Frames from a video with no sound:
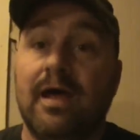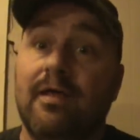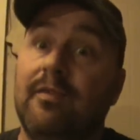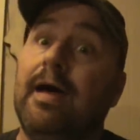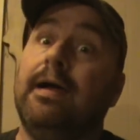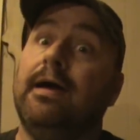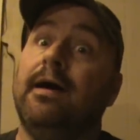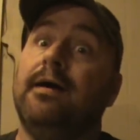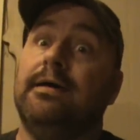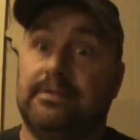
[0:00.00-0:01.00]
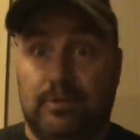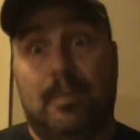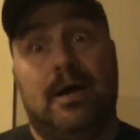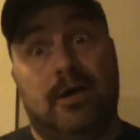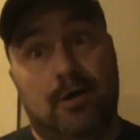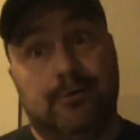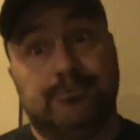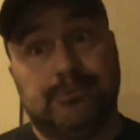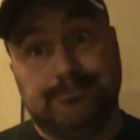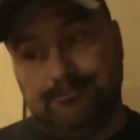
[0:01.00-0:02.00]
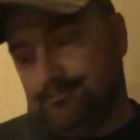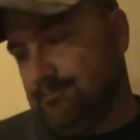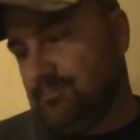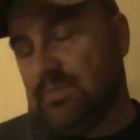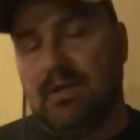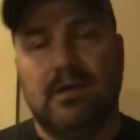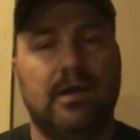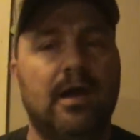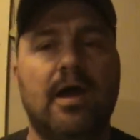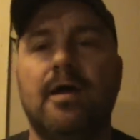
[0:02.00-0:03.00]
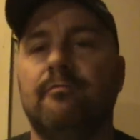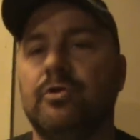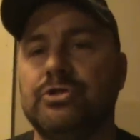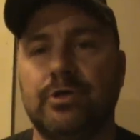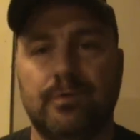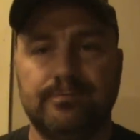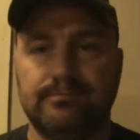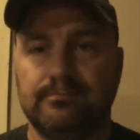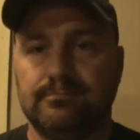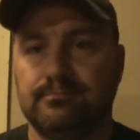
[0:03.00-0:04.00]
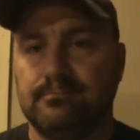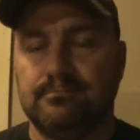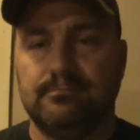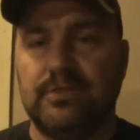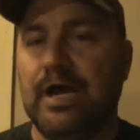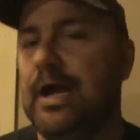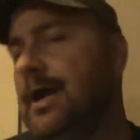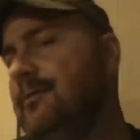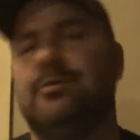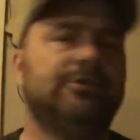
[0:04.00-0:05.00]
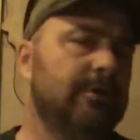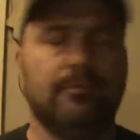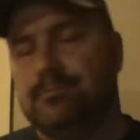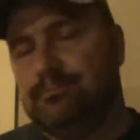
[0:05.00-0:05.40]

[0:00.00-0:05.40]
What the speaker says: That guy gets on my nerves. Every show. Every show.